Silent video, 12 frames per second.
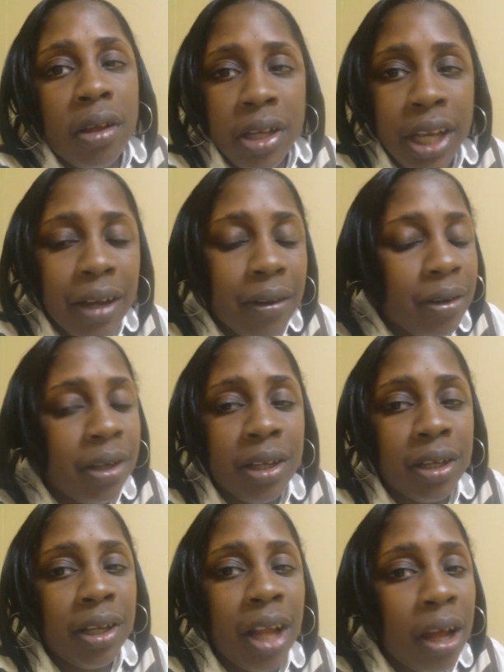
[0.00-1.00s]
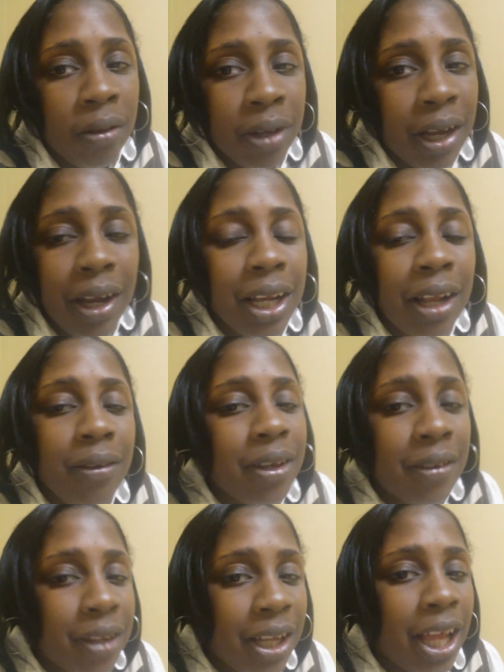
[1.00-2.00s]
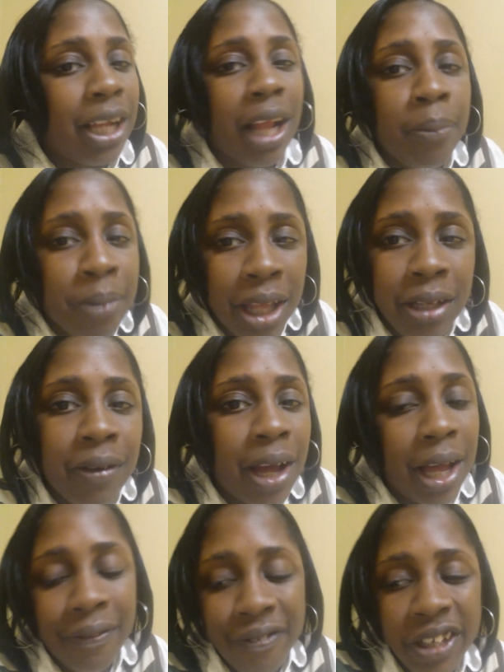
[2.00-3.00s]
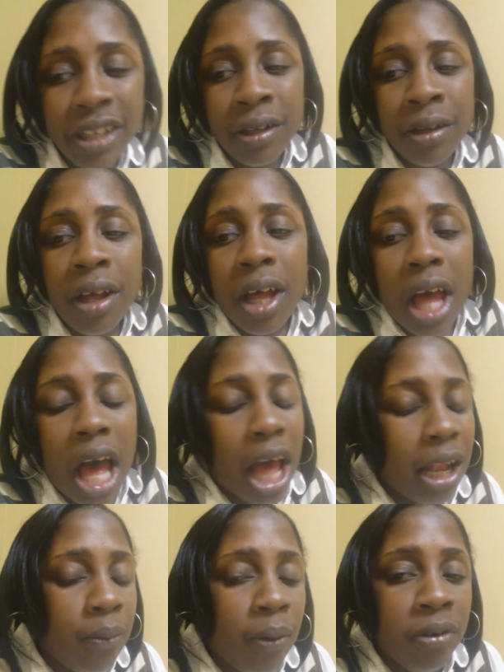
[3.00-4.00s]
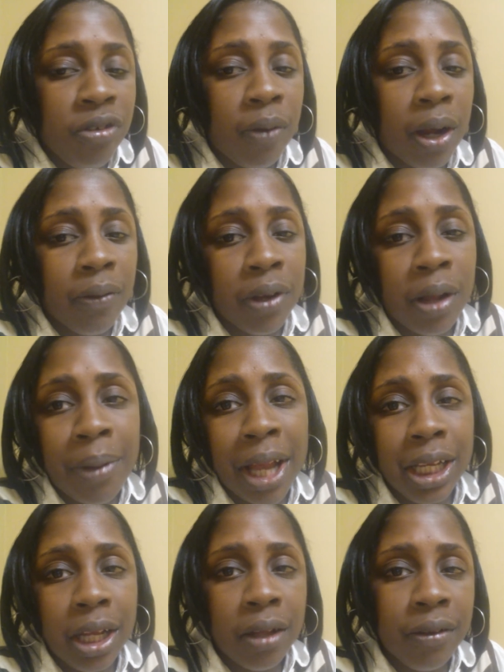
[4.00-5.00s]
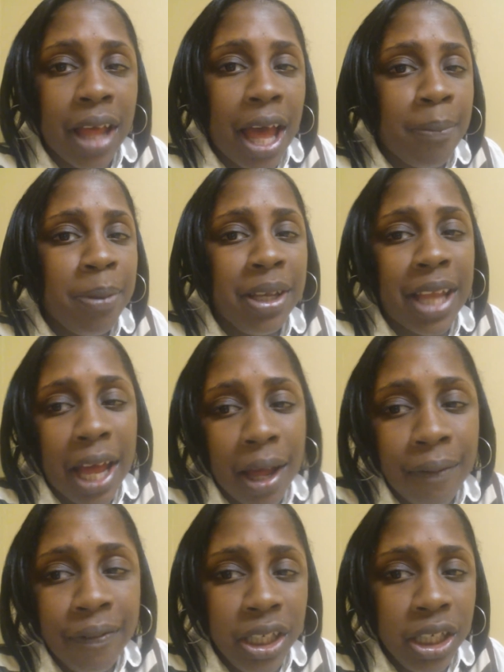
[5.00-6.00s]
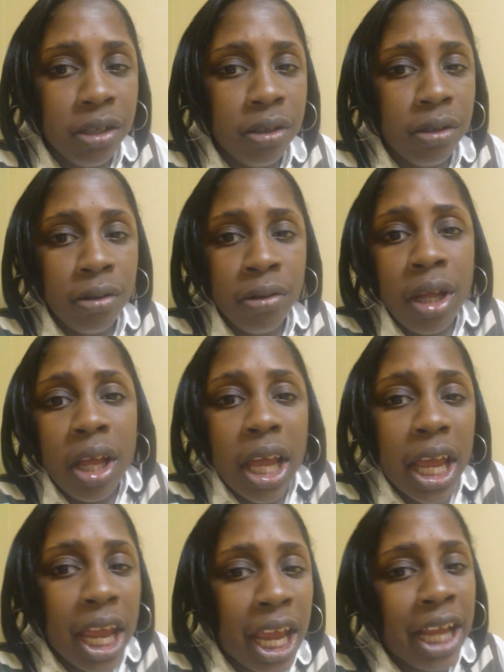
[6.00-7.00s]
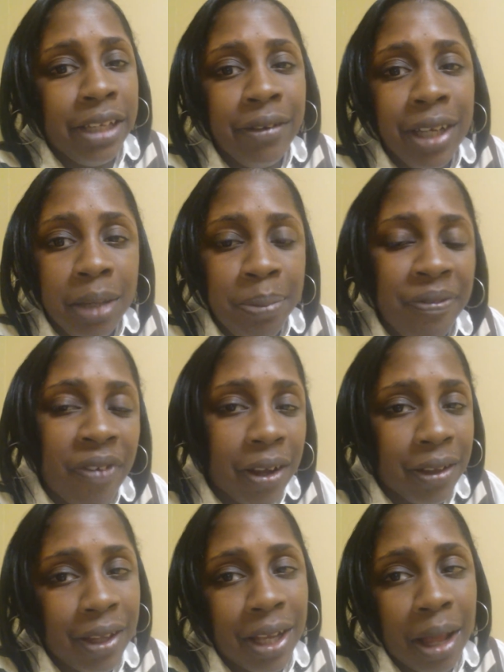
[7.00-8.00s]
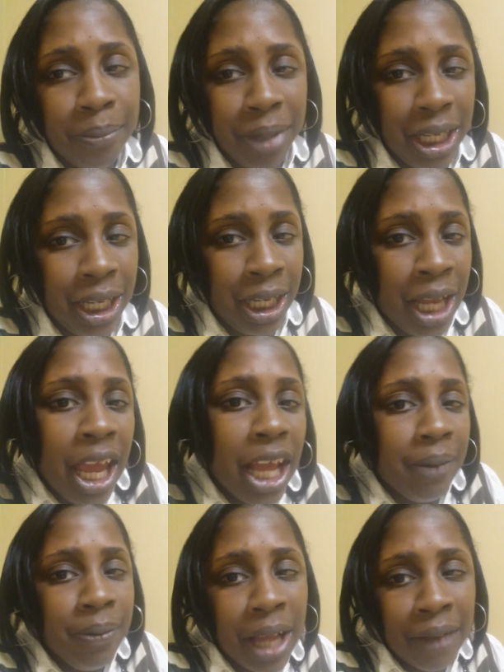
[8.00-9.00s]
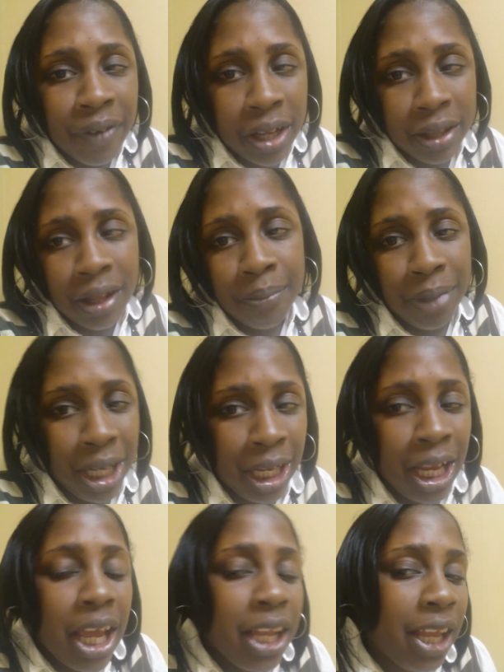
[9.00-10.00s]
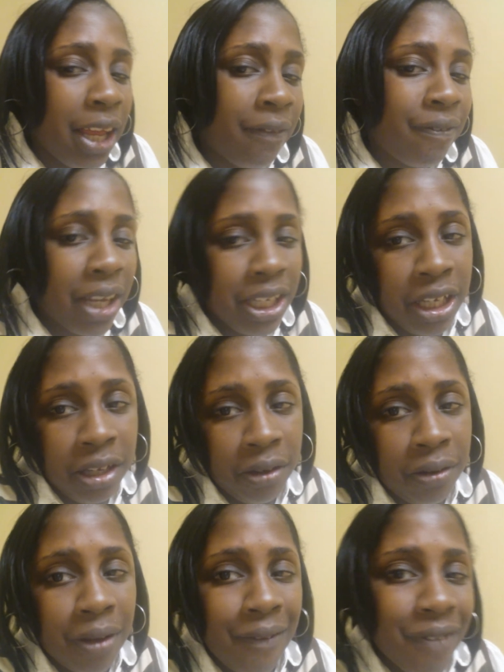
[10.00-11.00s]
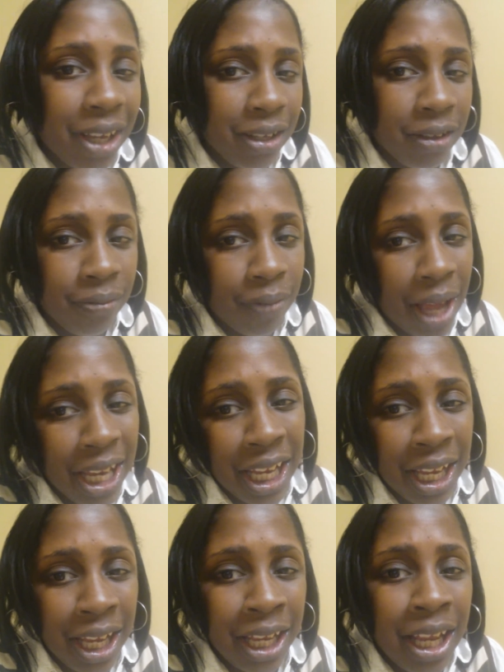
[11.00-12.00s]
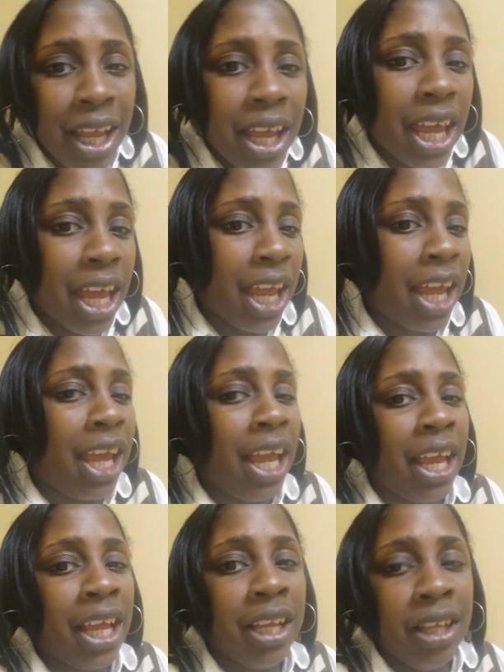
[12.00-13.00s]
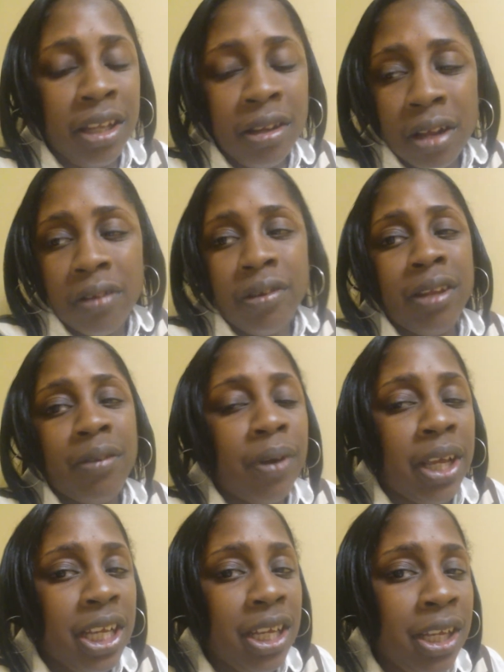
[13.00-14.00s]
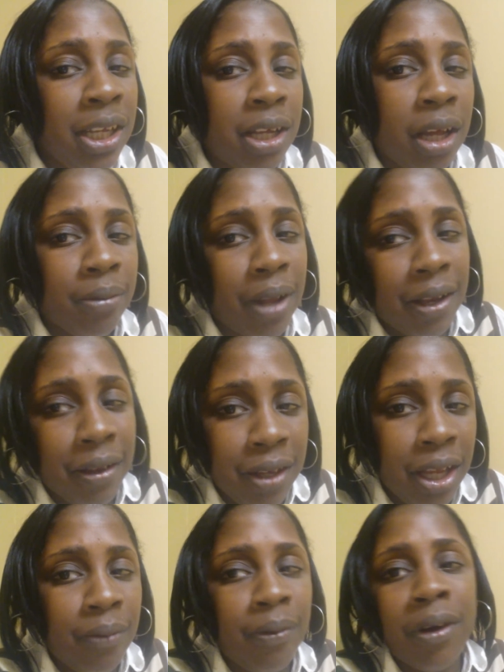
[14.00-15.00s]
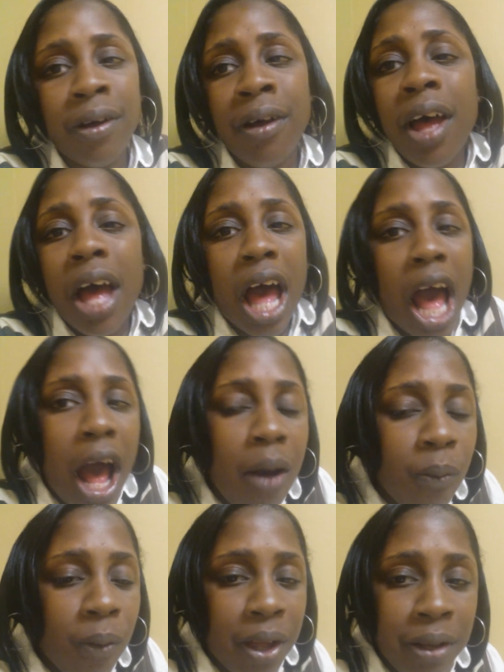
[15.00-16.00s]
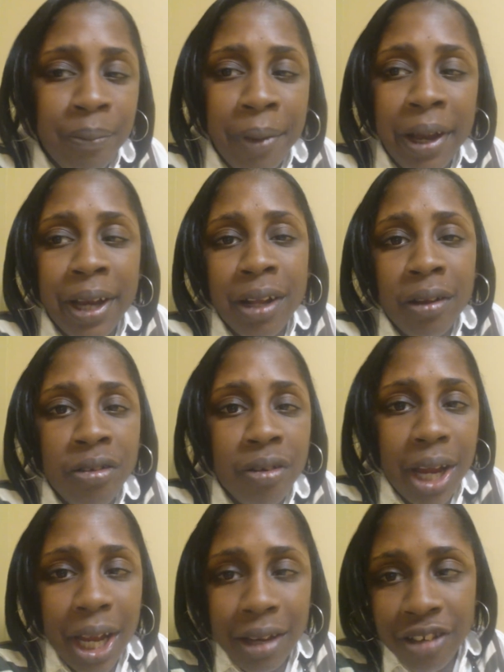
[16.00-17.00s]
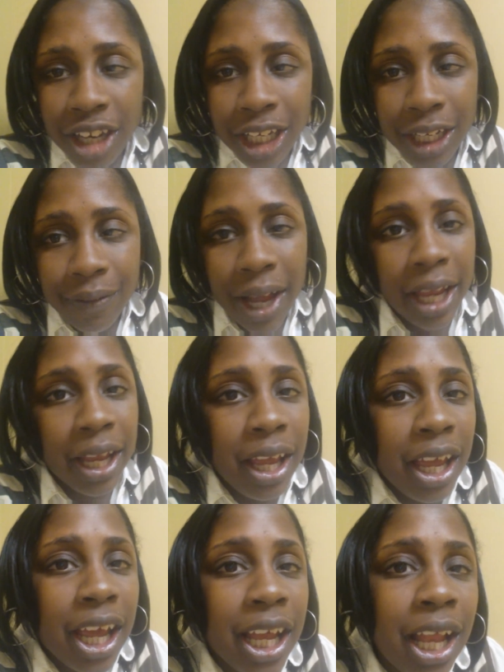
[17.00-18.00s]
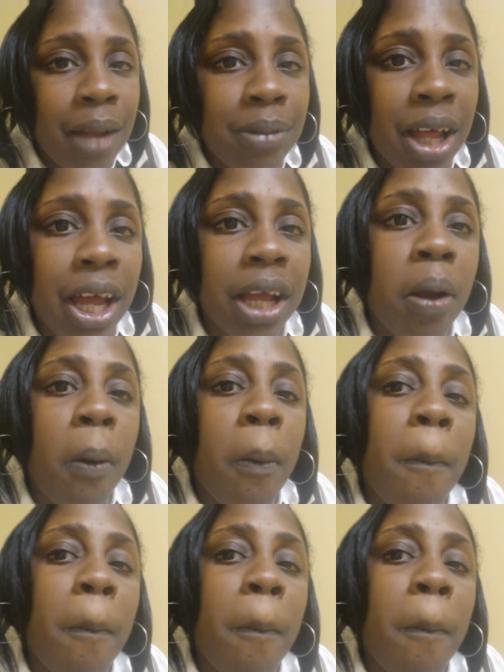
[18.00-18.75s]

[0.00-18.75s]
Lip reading: there ain't no disconnect. I'm telling you how I feel. I don't want you working with nobody else. I've been down for you, and you need to be focusing on me. And if you can't focus on me, then fuck you and fuck this wedding. And this when he comes out and said, well, I wouldn't marry no trash anyway. And I'm like,